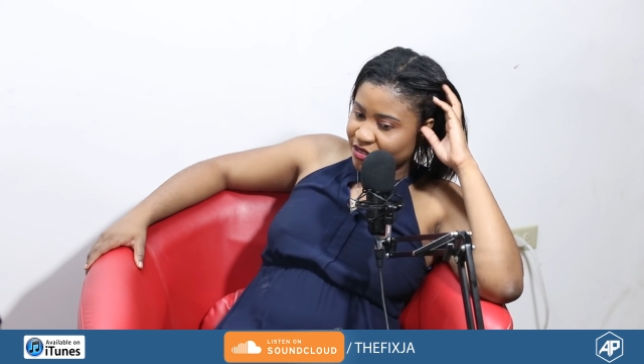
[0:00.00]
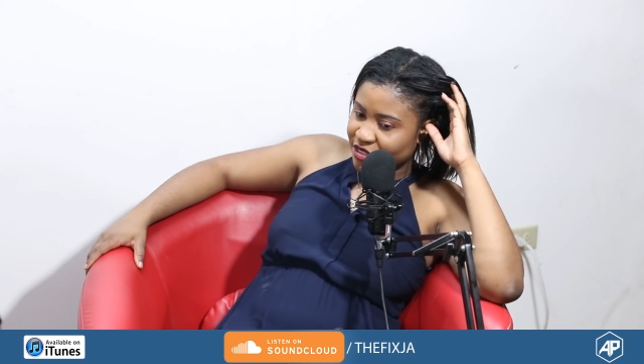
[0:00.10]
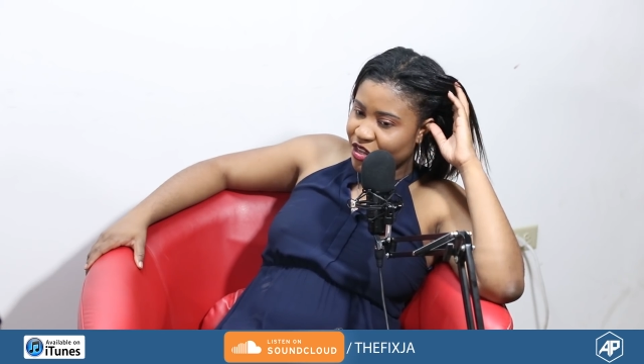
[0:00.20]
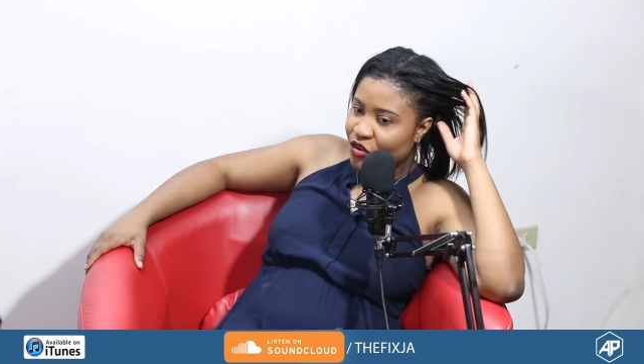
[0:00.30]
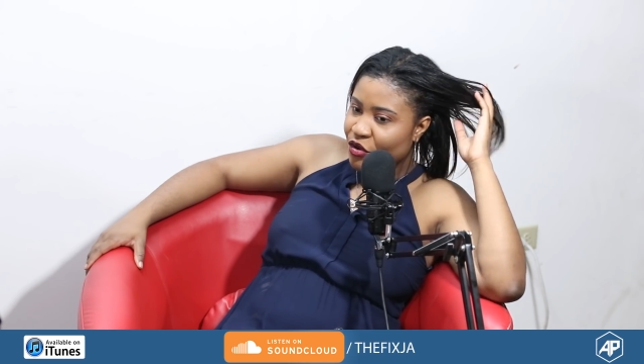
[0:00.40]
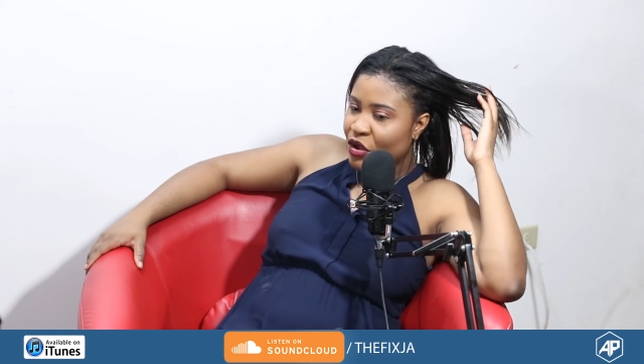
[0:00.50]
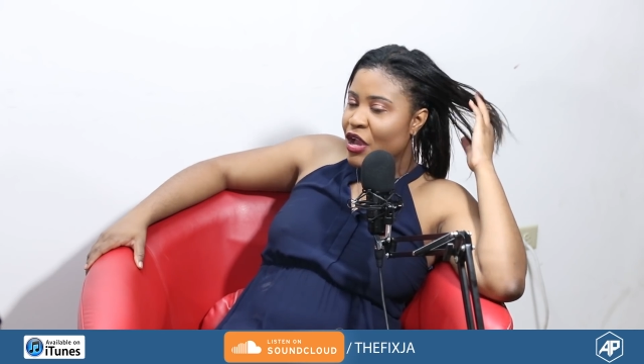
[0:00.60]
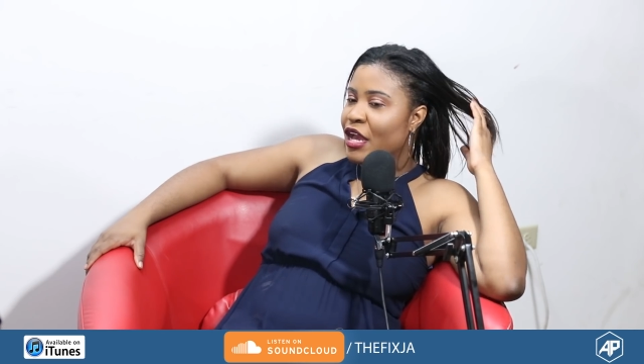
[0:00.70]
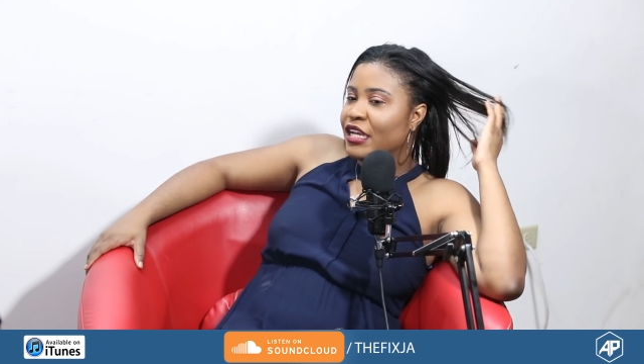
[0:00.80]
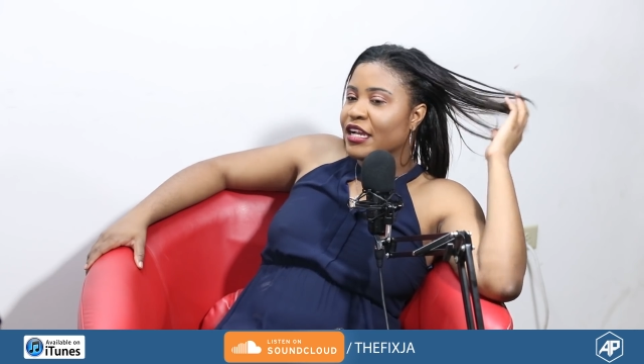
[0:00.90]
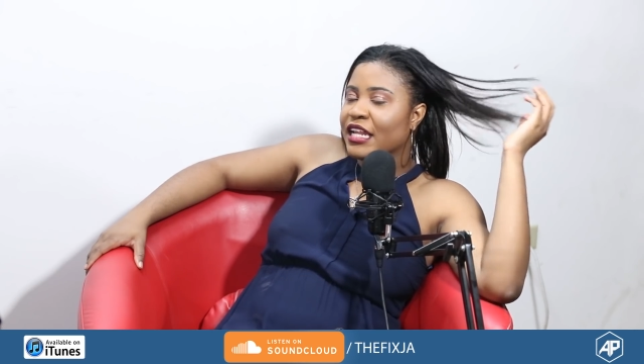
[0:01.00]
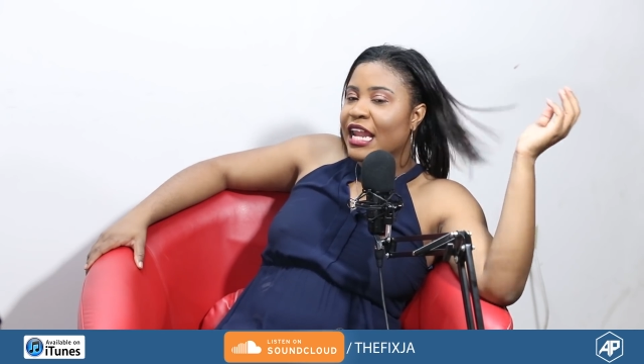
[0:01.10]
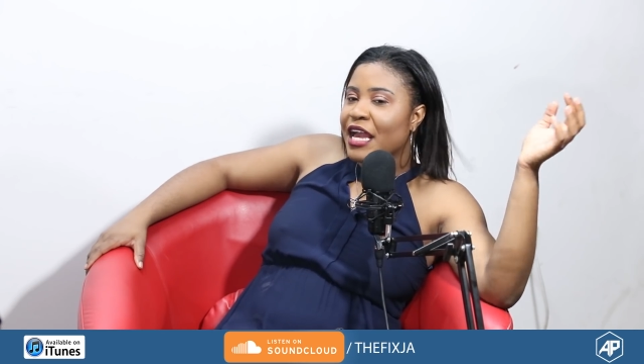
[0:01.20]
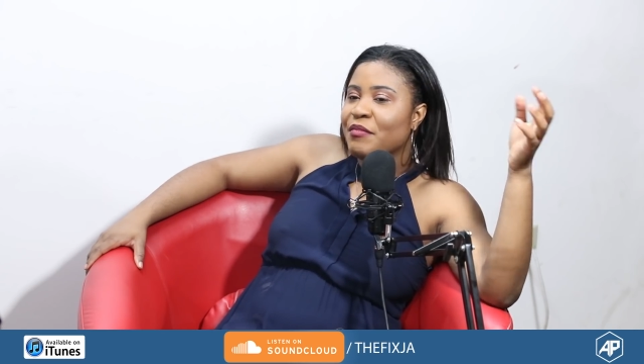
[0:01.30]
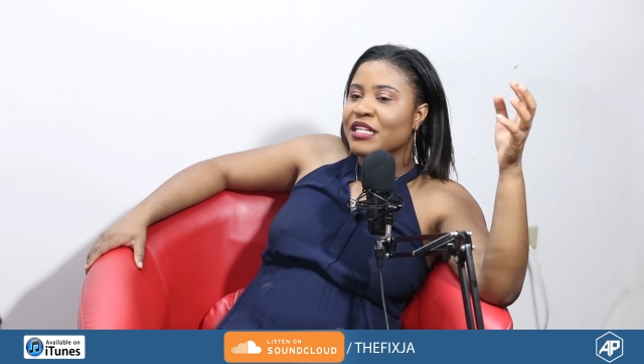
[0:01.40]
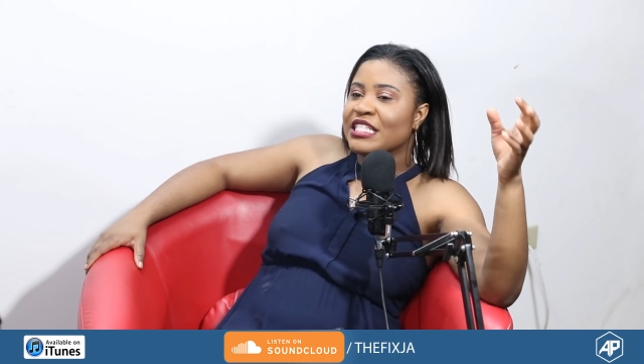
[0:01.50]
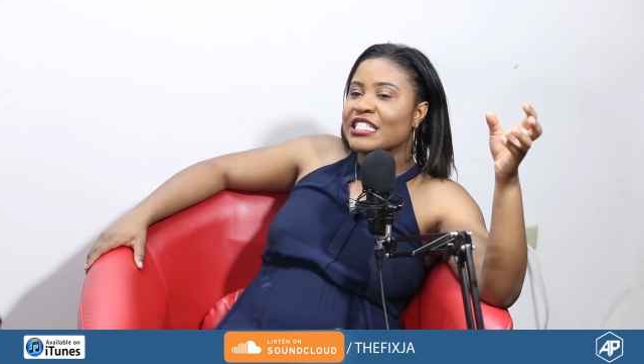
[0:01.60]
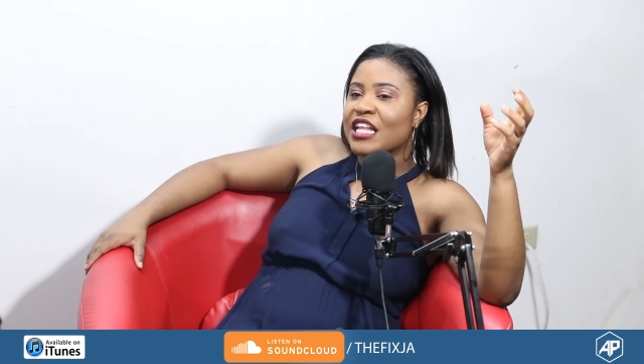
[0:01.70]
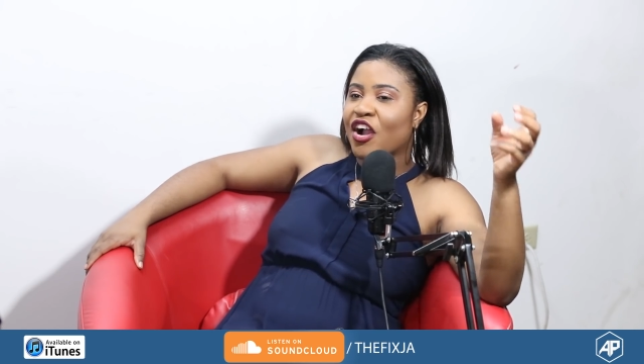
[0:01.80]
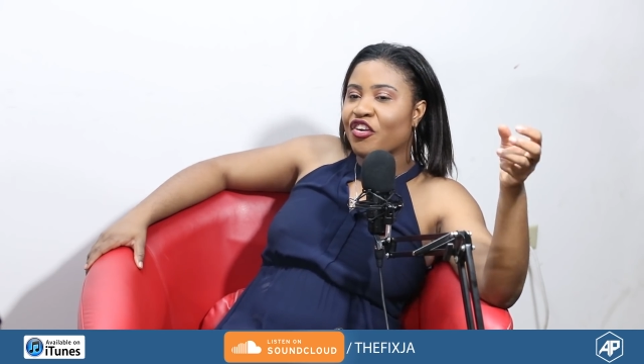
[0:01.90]
you know the climate
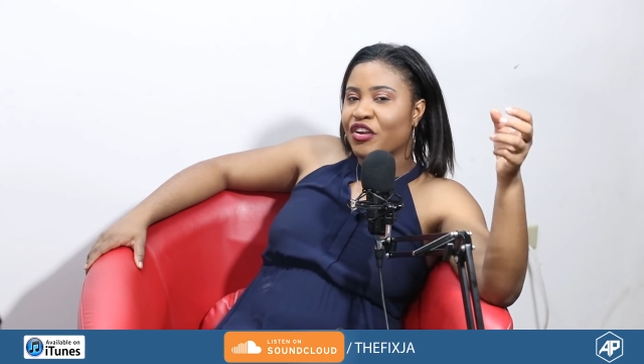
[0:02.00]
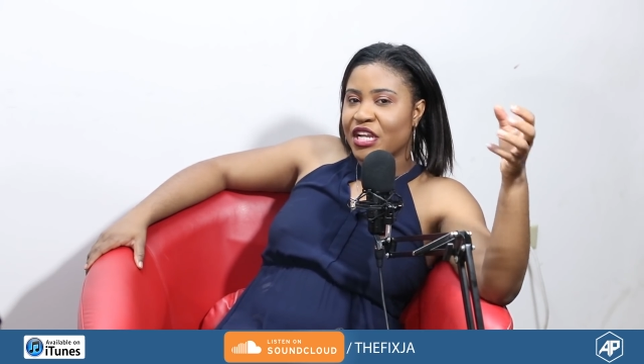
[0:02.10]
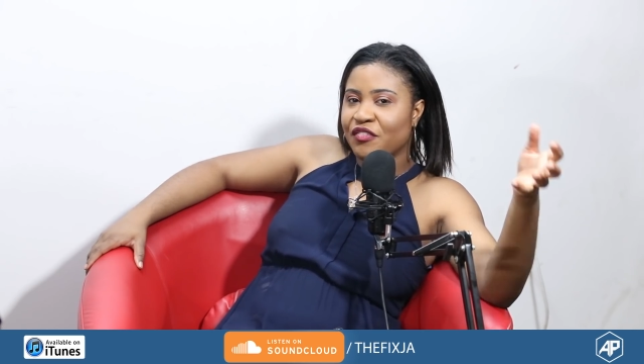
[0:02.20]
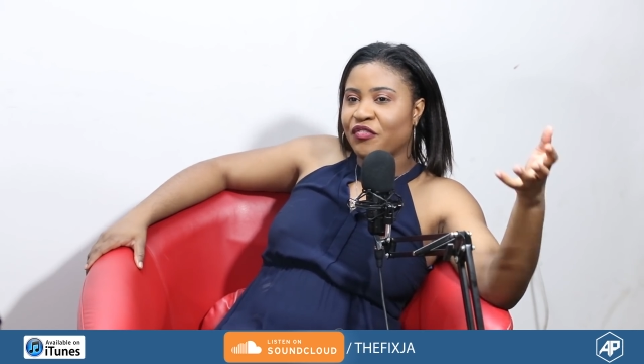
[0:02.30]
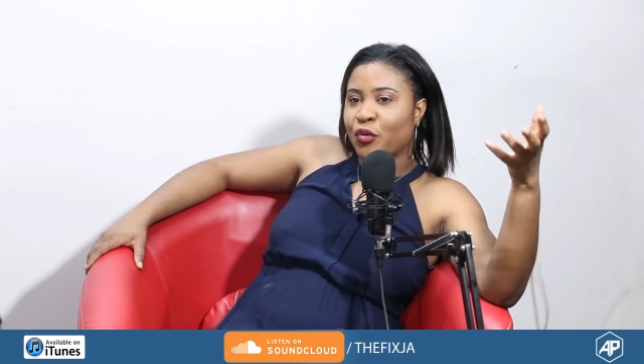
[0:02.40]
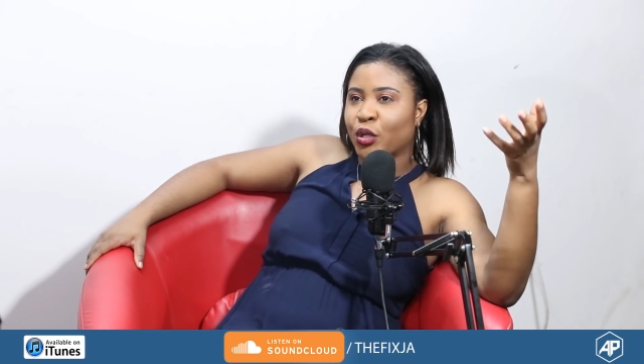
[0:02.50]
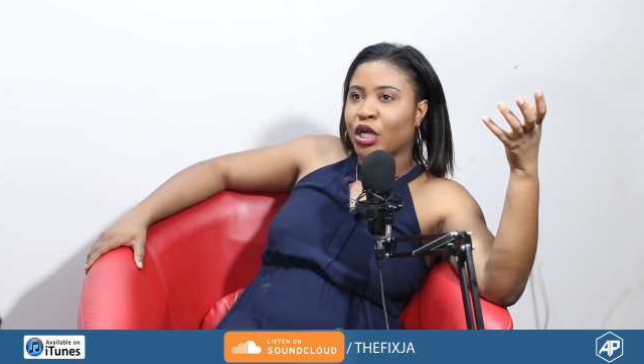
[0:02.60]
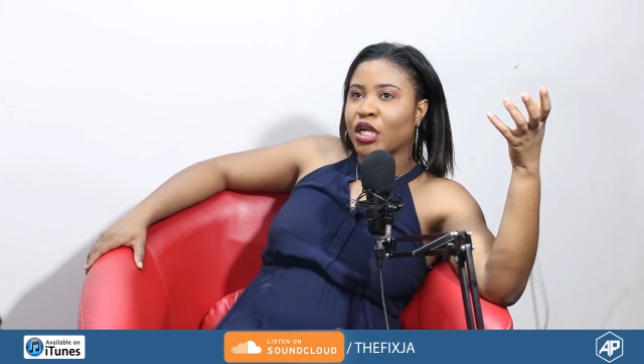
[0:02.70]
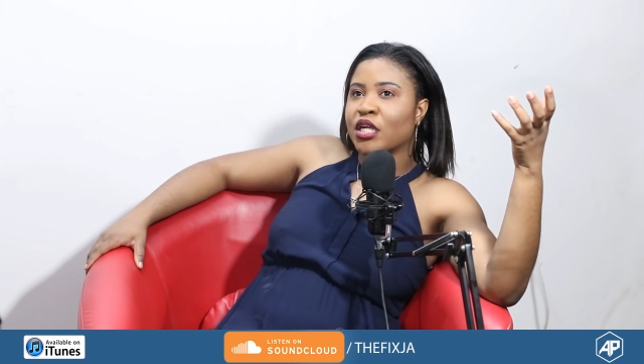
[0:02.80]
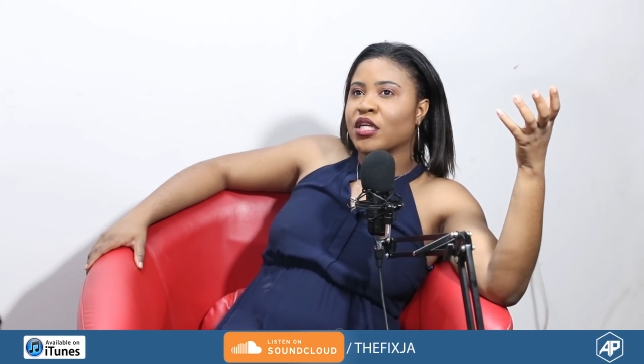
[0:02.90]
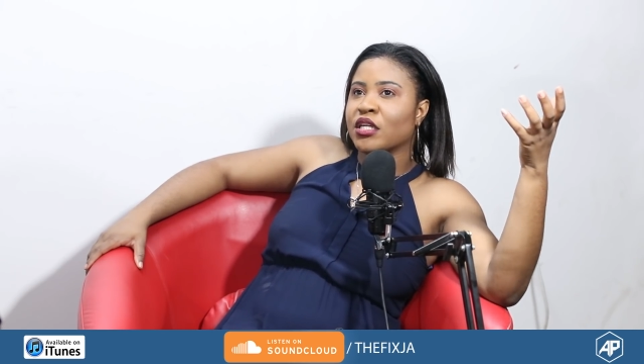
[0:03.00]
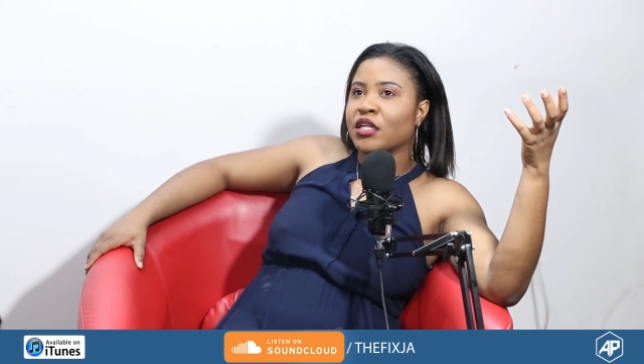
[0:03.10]
is not ready for